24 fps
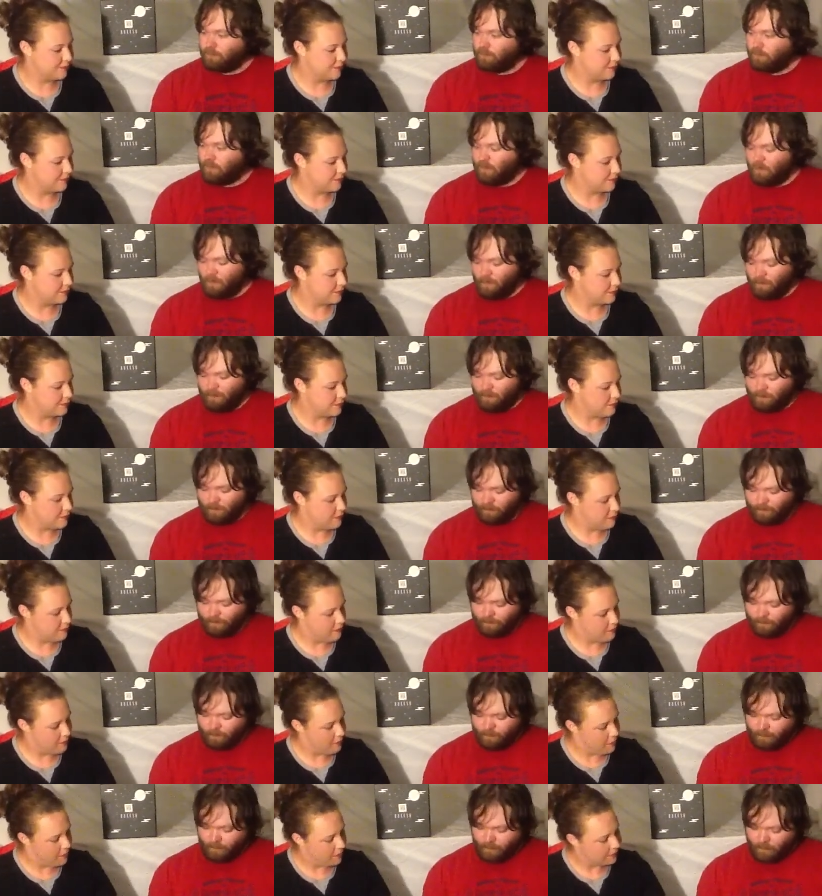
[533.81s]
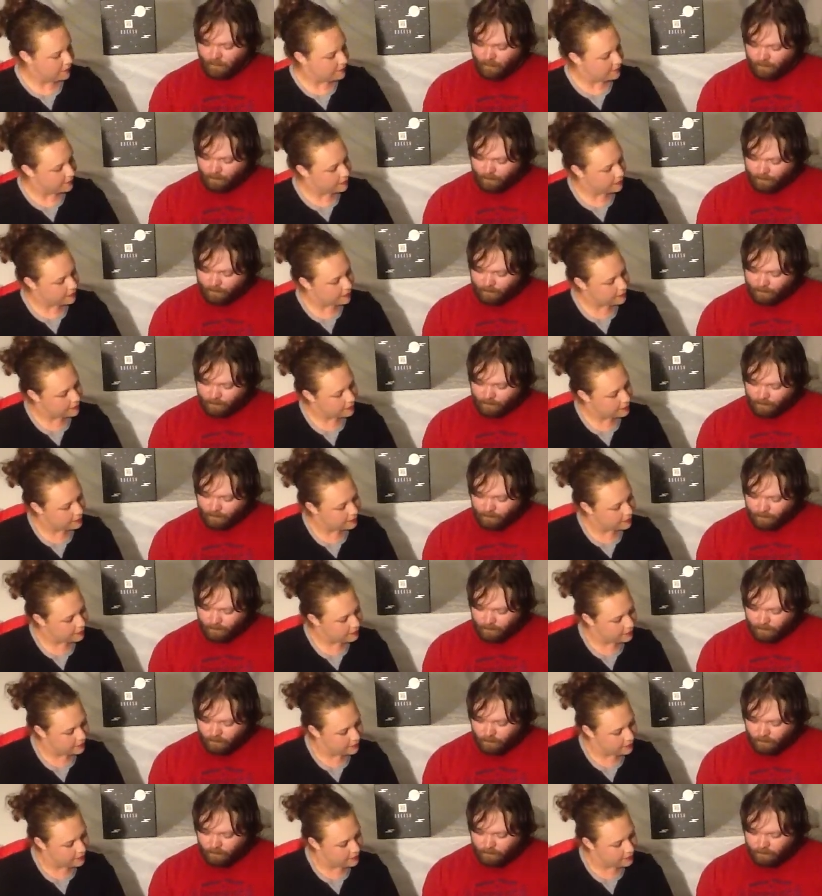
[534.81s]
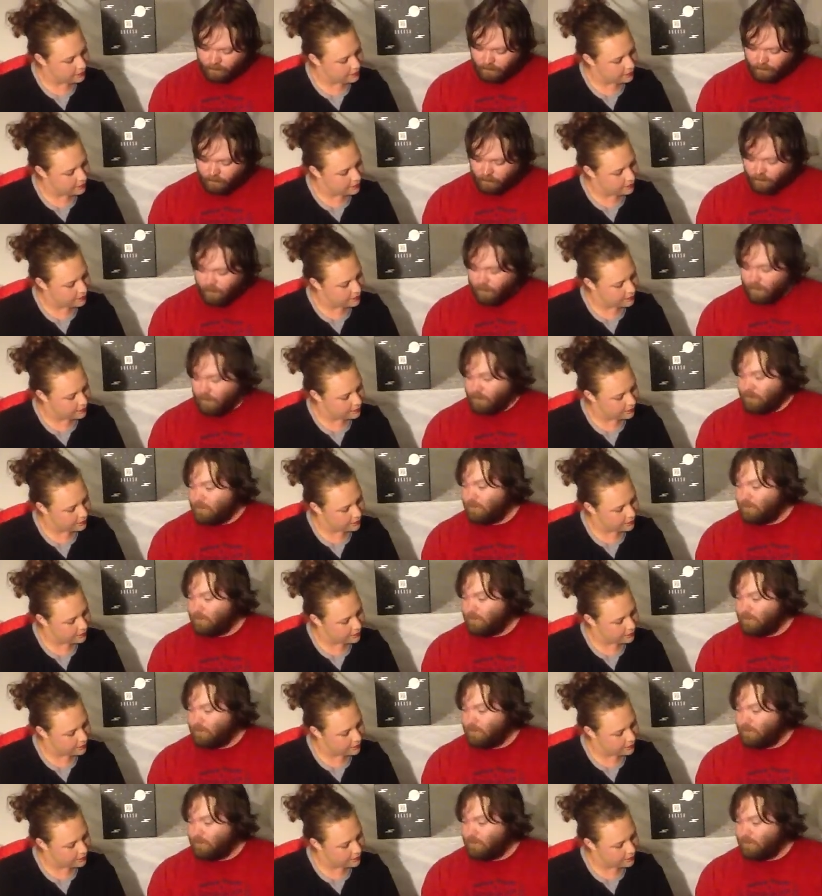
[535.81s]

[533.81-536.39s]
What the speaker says: Nothing is said.